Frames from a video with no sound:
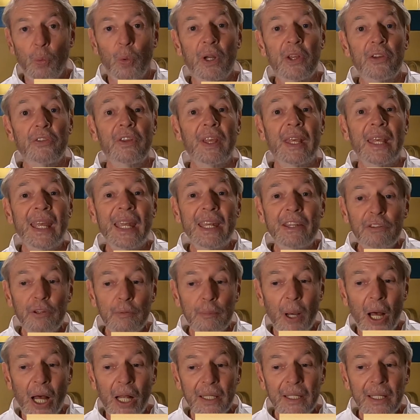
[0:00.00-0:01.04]
One is
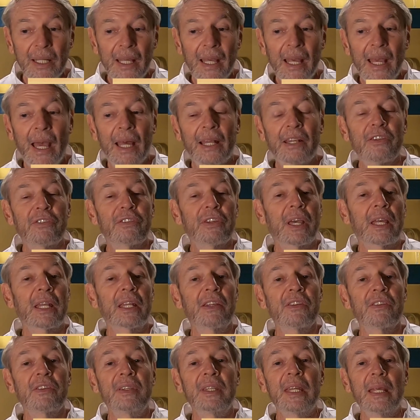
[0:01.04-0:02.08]
ichiban and the
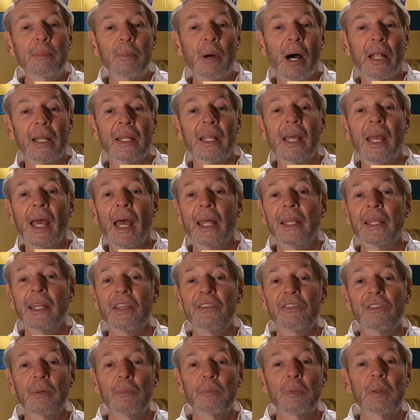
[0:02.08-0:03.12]
second is niban and
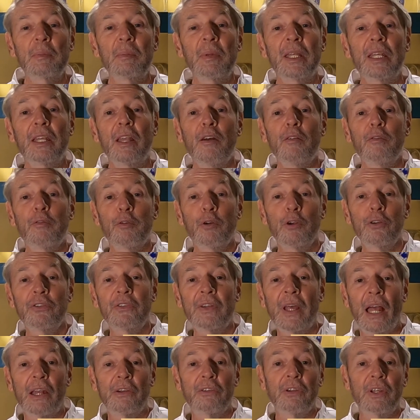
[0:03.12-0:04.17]
they simply mean
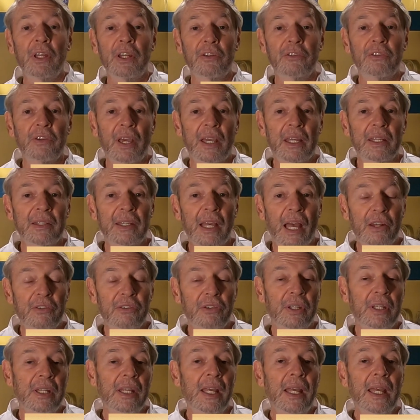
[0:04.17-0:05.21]
first dashi and second
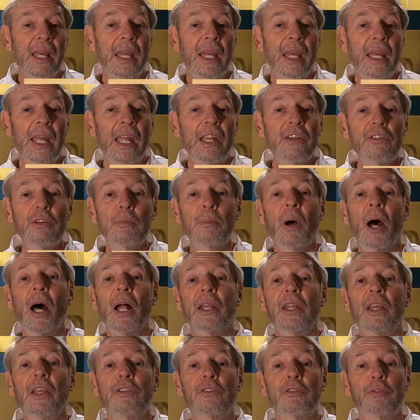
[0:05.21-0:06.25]
dashi.
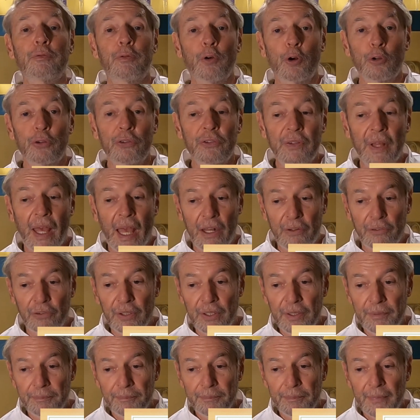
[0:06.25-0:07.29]
Ichiban is first
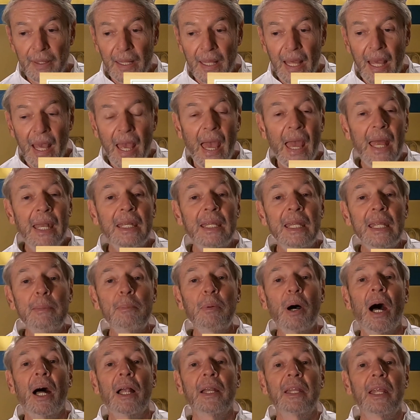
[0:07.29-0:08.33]
dashi, and
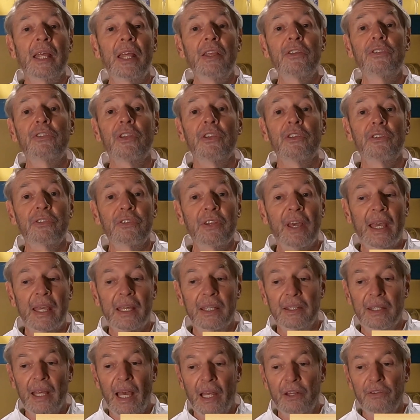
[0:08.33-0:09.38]
Niban is
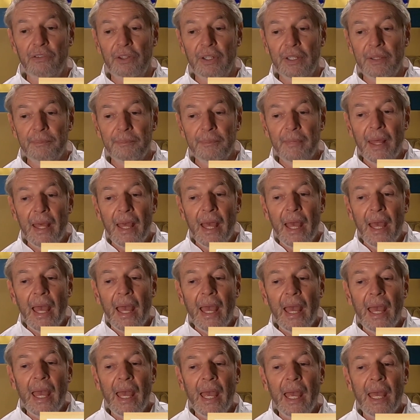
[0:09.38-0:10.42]
second dashi.
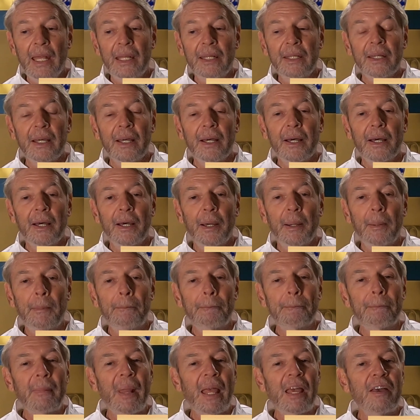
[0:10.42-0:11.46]
And
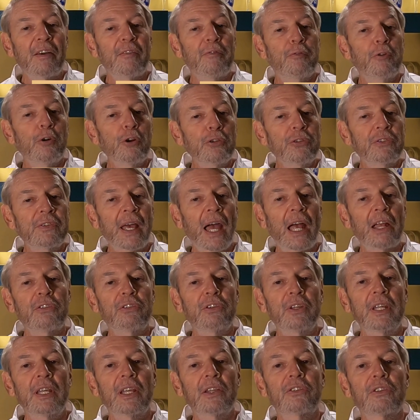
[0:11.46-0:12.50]
um, first
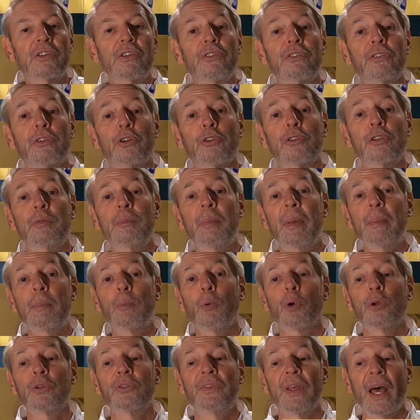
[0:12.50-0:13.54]
dashi is considered to be
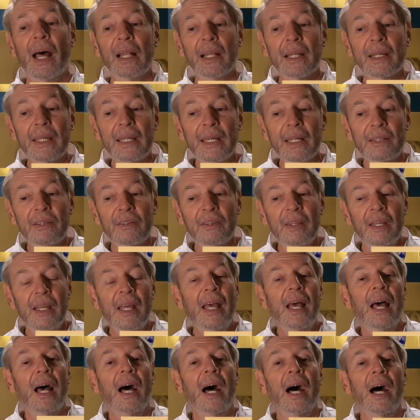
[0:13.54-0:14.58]
more delicate.
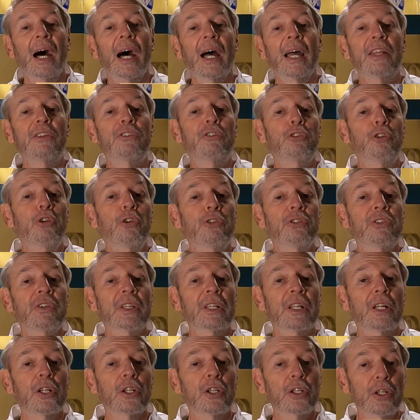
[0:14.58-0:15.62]
Uh, it's used
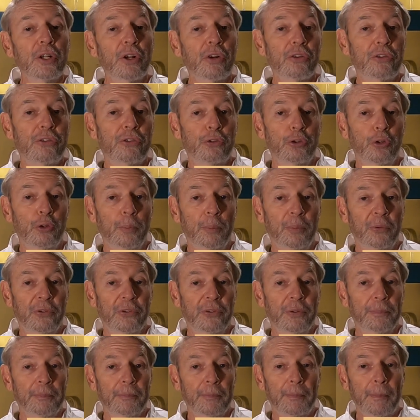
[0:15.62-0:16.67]
in clear
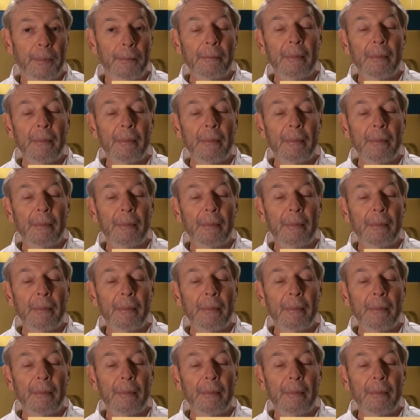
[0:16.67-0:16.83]
soups.